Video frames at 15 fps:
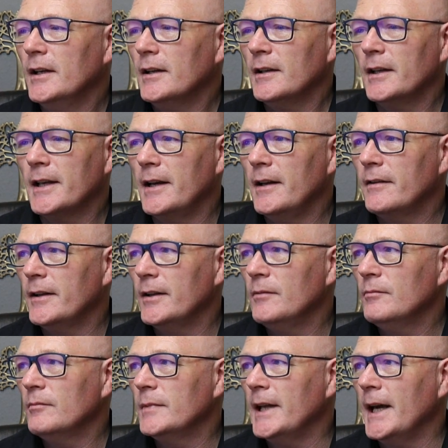click
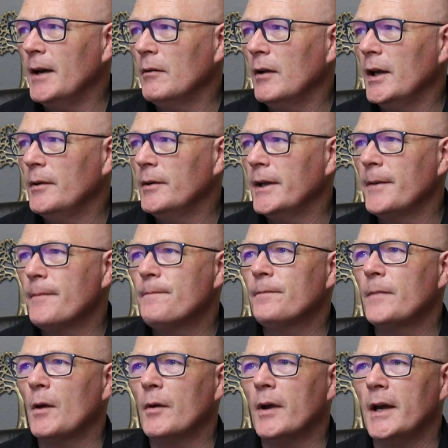anything, download it.
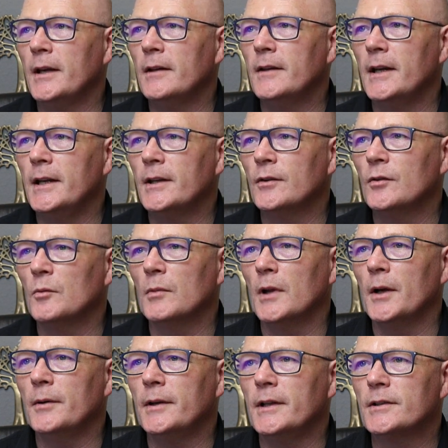Okay, then you can
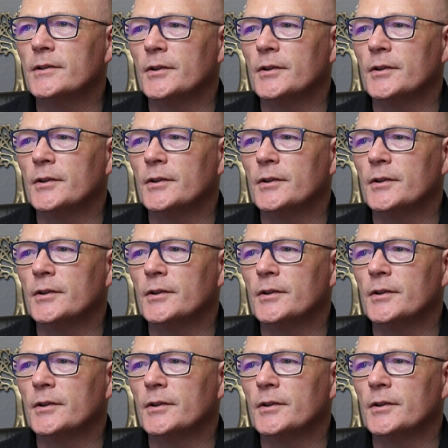upload it